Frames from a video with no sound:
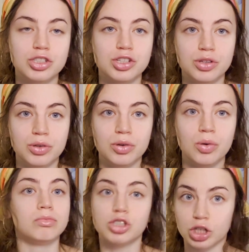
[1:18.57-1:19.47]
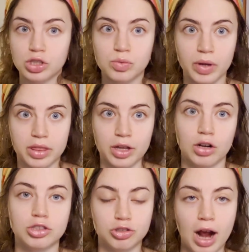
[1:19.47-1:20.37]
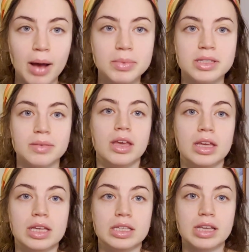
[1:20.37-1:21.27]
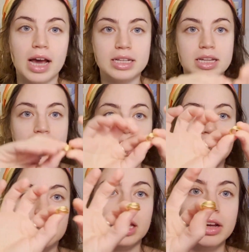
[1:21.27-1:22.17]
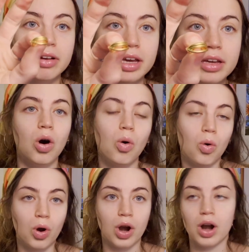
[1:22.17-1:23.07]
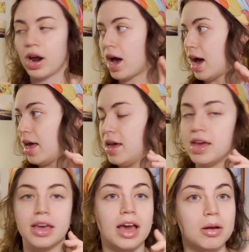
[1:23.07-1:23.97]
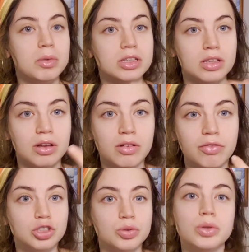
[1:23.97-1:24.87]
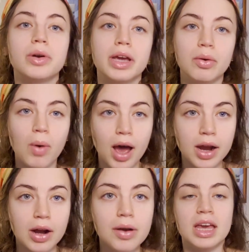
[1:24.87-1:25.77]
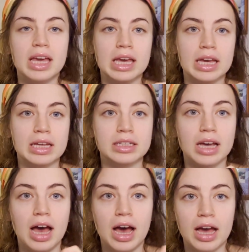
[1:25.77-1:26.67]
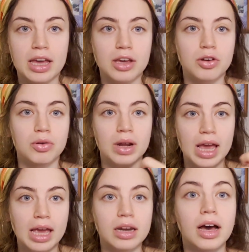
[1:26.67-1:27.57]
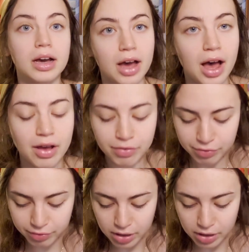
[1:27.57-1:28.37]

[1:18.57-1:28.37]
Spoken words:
to shirts with thicker straps is I take an earring or I get a piece of jewelry wire and I create a cuff